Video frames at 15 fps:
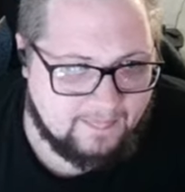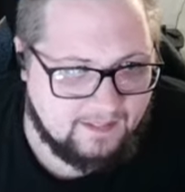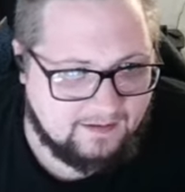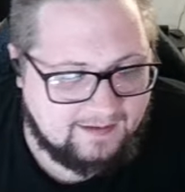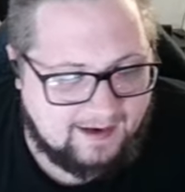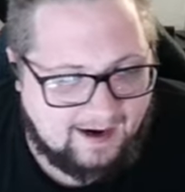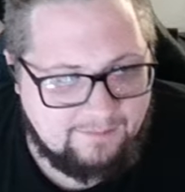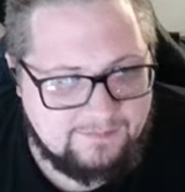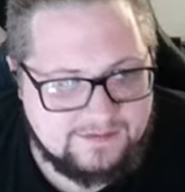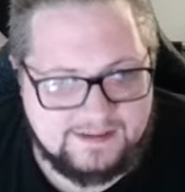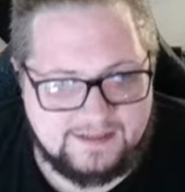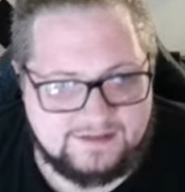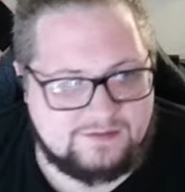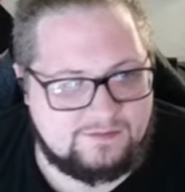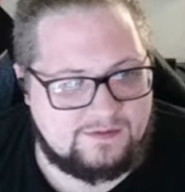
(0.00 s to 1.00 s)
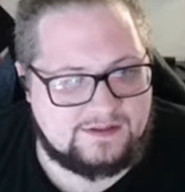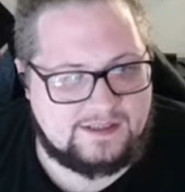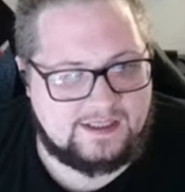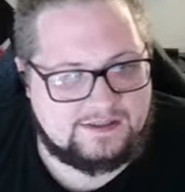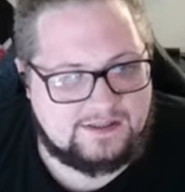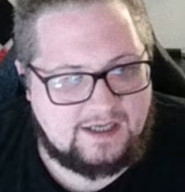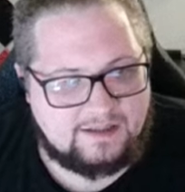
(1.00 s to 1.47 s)
I was, as soon as I
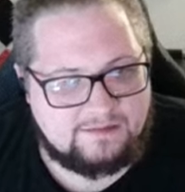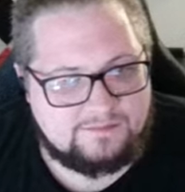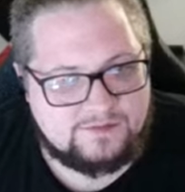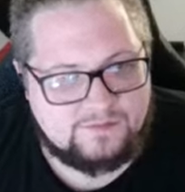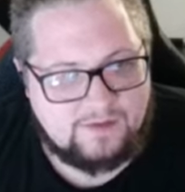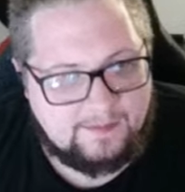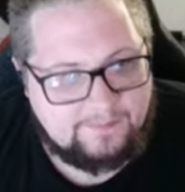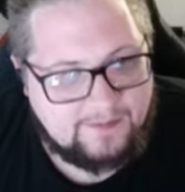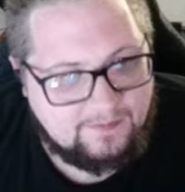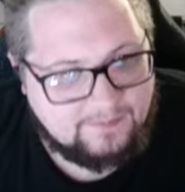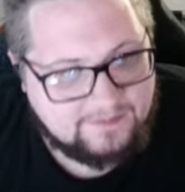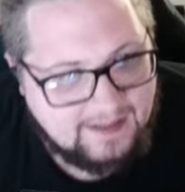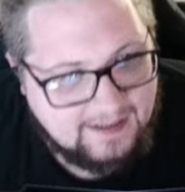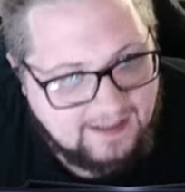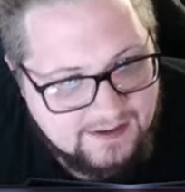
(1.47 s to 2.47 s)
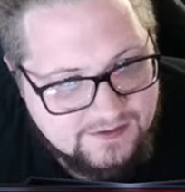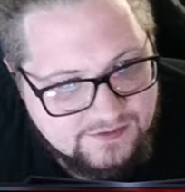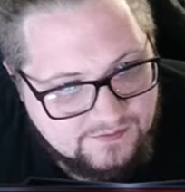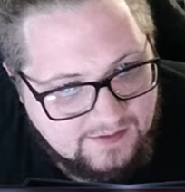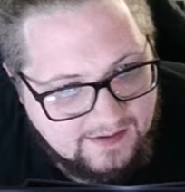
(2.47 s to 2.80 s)
saw them swap out with that Azu,